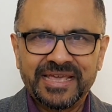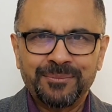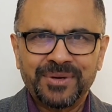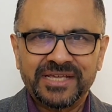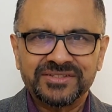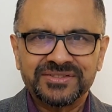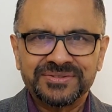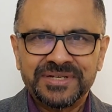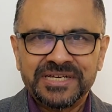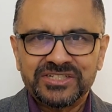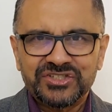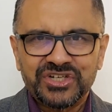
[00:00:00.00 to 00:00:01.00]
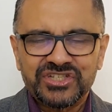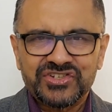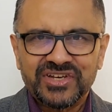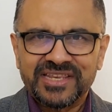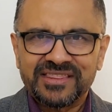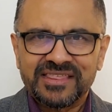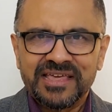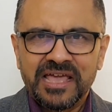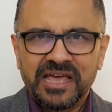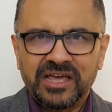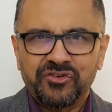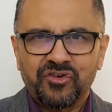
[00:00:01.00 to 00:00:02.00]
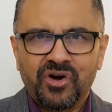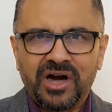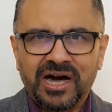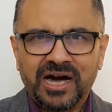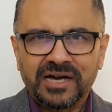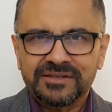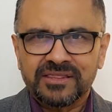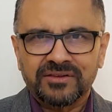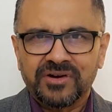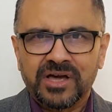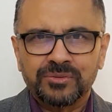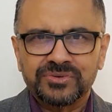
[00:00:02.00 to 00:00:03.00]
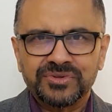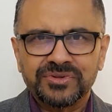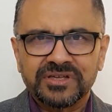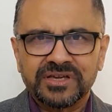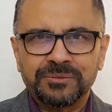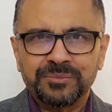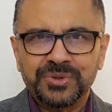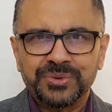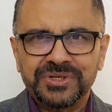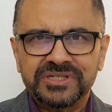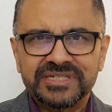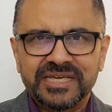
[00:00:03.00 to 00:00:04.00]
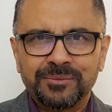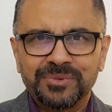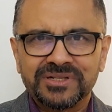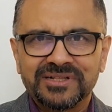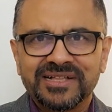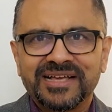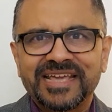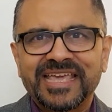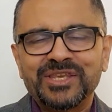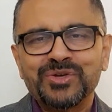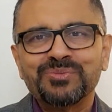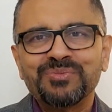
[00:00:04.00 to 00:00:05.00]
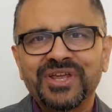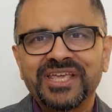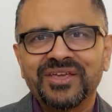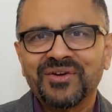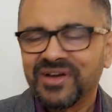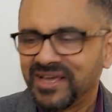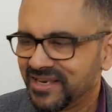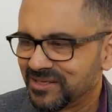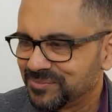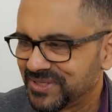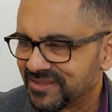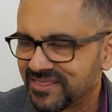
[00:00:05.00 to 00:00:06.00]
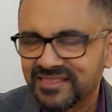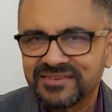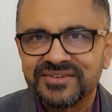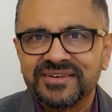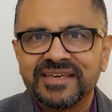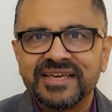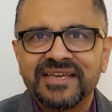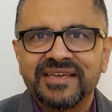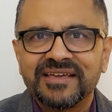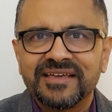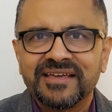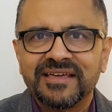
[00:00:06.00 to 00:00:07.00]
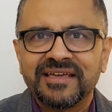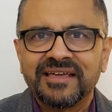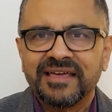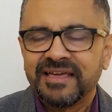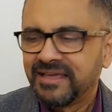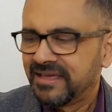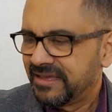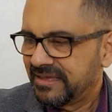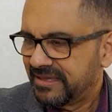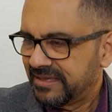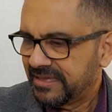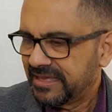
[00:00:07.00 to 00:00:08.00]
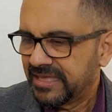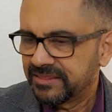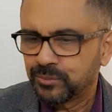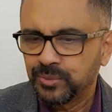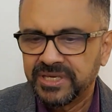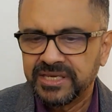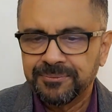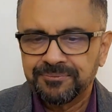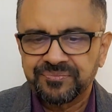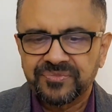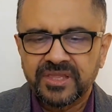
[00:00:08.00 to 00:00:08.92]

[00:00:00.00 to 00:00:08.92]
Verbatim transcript: Amen. Church, let's draw our hearts around to the communion table. Can you bring your elements today? As we